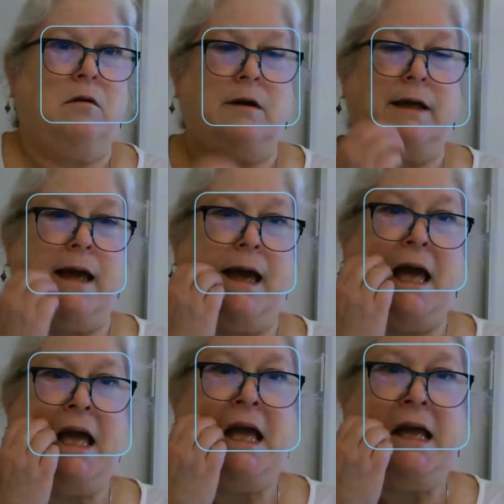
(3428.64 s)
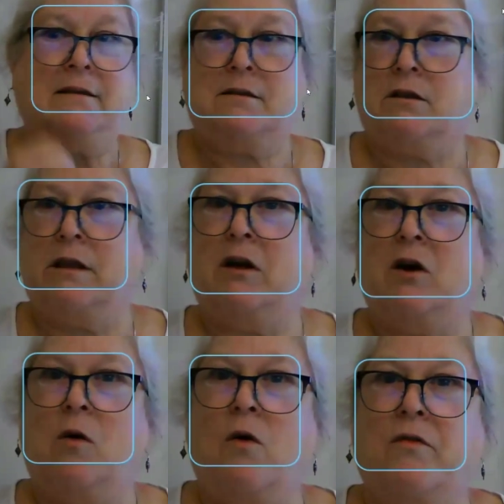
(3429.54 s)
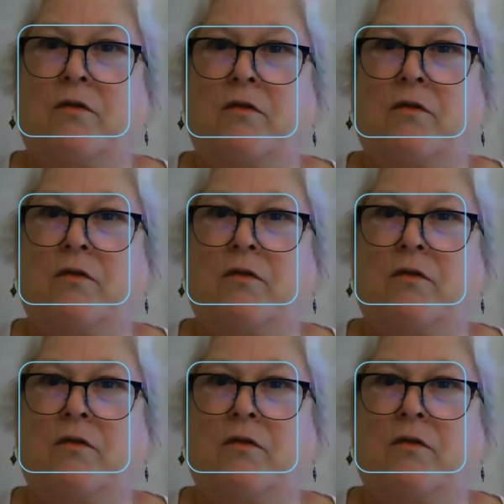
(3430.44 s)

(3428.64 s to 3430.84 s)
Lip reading: Okay, so let me go over there to the